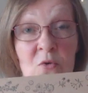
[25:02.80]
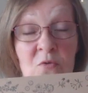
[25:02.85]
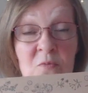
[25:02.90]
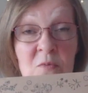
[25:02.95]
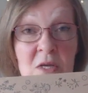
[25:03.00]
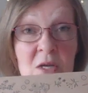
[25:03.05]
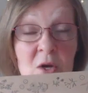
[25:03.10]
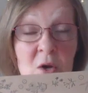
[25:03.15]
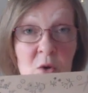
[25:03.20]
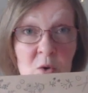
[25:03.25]
of
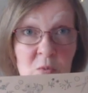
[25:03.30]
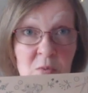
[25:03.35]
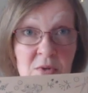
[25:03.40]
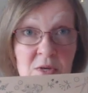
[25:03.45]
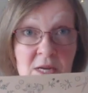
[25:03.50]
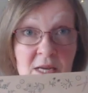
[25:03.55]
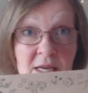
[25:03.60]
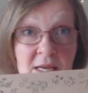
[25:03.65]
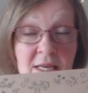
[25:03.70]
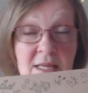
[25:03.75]
me
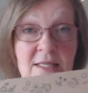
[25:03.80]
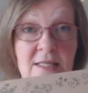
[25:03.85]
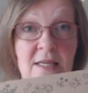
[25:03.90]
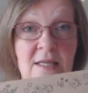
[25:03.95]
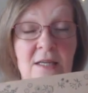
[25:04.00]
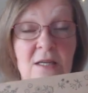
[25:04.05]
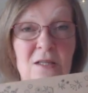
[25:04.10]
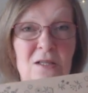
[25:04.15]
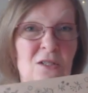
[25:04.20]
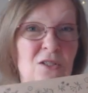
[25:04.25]
opening it,
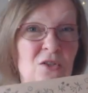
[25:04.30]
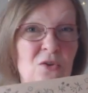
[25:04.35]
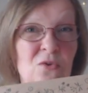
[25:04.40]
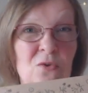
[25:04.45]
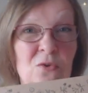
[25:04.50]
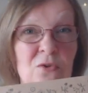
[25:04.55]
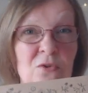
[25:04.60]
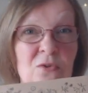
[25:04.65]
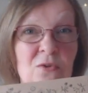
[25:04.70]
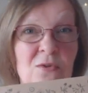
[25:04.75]
and I'll
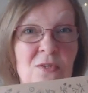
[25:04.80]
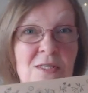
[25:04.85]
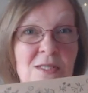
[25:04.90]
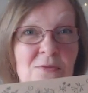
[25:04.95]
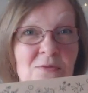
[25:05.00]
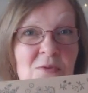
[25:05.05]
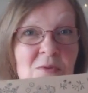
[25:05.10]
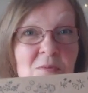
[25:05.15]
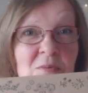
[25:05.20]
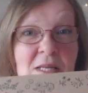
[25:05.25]
talk through the
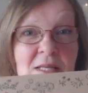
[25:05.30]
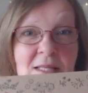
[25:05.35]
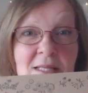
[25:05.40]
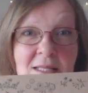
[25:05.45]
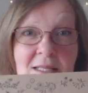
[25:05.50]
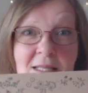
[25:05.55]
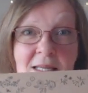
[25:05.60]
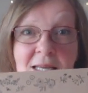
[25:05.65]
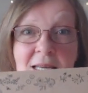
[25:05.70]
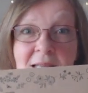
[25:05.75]
different
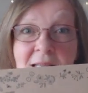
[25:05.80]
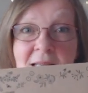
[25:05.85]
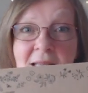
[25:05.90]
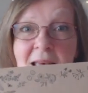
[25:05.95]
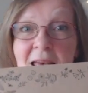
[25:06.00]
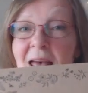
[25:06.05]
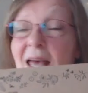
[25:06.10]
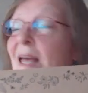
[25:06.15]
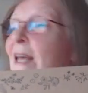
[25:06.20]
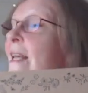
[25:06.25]
bits in
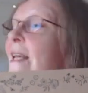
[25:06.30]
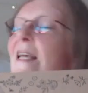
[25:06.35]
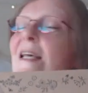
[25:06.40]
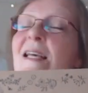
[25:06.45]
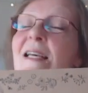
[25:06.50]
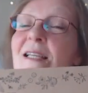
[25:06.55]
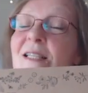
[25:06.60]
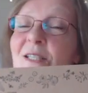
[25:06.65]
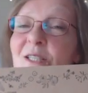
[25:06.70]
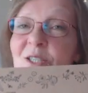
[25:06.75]
there.
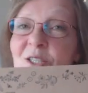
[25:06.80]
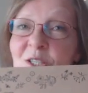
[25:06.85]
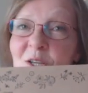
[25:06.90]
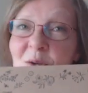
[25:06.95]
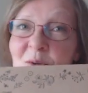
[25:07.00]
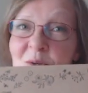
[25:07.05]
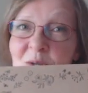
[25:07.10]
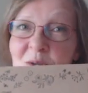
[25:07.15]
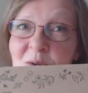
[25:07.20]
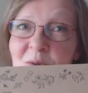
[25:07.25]
to
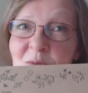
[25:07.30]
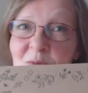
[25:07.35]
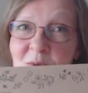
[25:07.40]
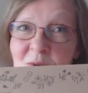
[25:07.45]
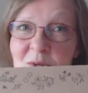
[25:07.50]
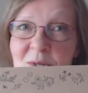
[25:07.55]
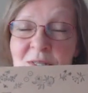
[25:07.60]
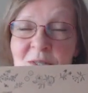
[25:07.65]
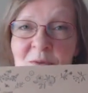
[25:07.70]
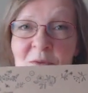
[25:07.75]
show you
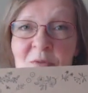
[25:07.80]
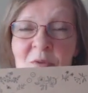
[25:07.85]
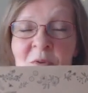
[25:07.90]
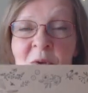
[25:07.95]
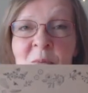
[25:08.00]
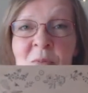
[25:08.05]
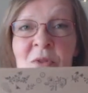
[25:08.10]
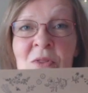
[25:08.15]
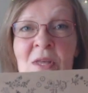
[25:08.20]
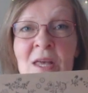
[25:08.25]
first. So if
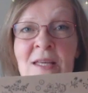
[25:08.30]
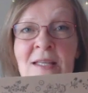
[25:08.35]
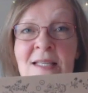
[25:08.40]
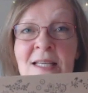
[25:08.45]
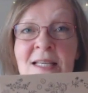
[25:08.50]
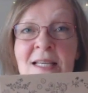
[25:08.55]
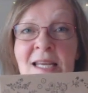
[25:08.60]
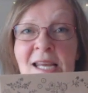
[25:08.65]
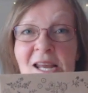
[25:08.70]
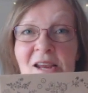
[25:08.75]
I put that
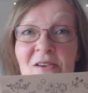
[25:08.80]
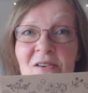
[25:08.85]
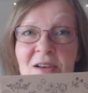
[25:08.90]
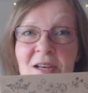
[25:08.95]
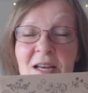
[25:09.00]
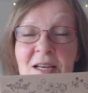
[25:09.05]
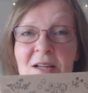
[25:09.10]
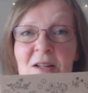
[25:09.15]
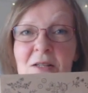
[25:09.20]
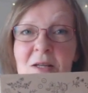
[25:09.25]
in here
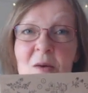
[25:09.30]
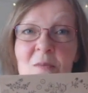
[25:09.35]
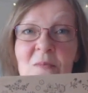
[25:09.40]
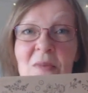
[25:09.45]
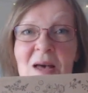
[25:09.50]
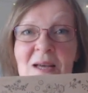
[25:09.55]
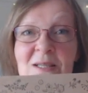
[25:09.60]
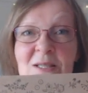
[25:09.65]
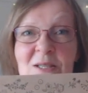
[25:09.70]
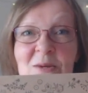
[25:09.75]
and then I'll come
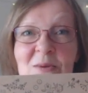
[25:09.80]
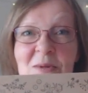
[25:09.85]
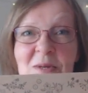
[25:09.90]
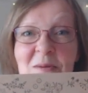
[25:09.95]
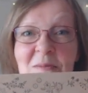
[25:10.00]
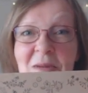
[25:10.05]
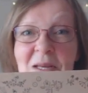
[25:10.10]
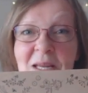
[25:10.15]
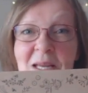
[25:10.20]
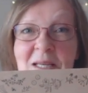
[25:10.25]
back to you in
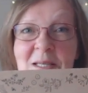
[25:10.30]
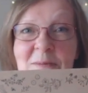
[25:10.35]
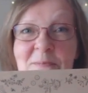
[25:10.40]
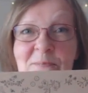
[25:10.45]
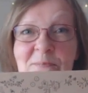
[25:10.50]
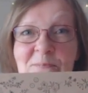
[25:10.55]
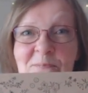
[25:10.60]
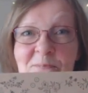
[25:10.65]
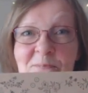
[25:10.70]
a minute.